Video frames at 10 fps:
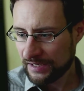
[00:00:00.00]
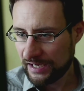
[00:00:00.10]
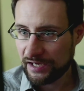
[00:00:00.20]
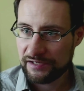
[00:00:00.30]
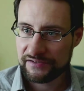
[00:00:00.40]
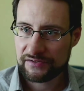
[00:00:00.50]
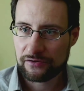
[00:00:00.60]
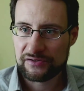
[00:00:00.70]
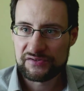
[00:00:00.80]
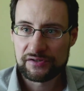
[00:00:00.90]
And
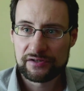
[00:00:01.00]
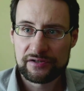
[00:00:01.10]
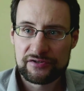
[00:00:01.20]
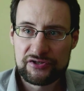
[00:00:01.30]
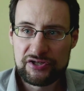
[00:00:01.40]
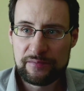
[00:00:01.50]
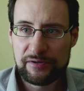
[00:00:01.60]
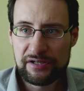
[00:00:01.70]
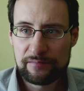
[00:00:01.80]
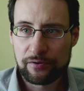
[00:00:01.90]
on the G
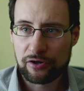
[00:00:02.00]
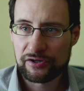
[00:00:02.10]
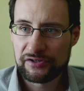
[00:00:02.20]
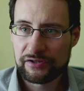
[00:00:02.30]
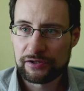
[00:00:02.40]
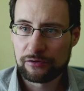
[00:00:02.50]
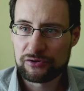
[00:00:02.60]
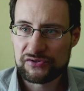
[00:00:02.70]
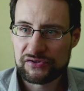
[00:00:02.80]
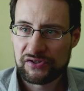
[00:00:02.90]
P D Pocket, it
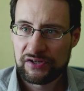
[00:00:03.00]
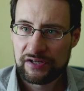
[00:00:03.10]
looks